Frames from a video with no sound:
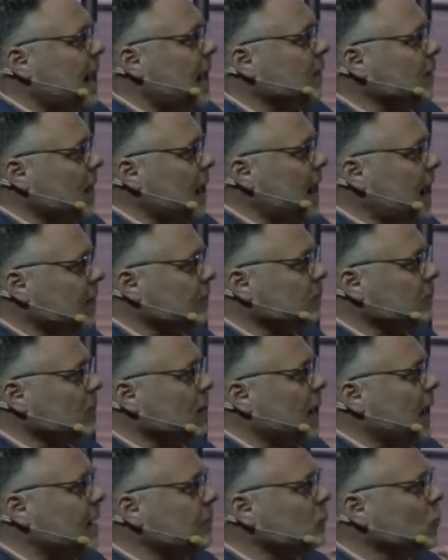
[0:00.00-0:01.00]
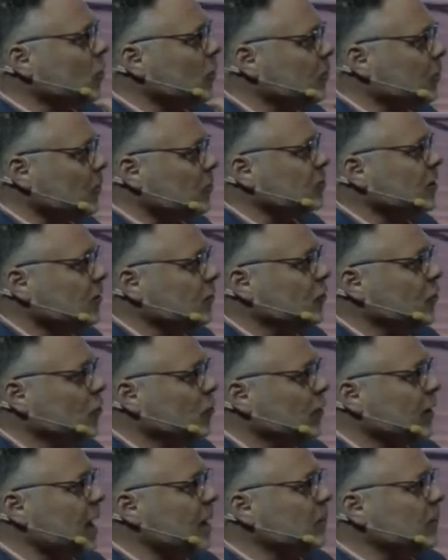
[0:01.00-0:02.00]
I, am I'm, I'm going to present to
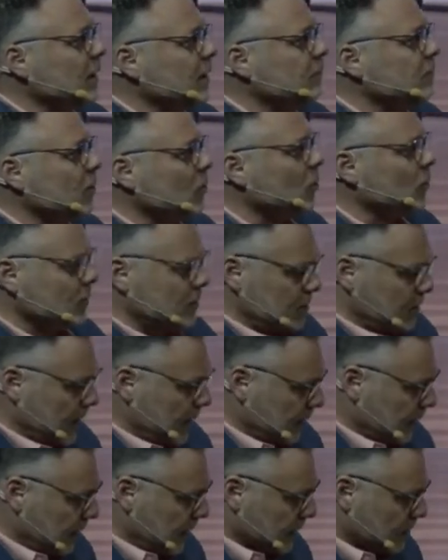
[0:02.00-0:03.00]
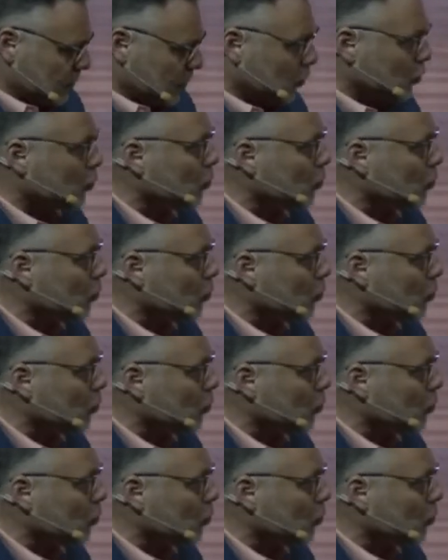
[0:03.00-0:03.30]
you what I believe the Lord said is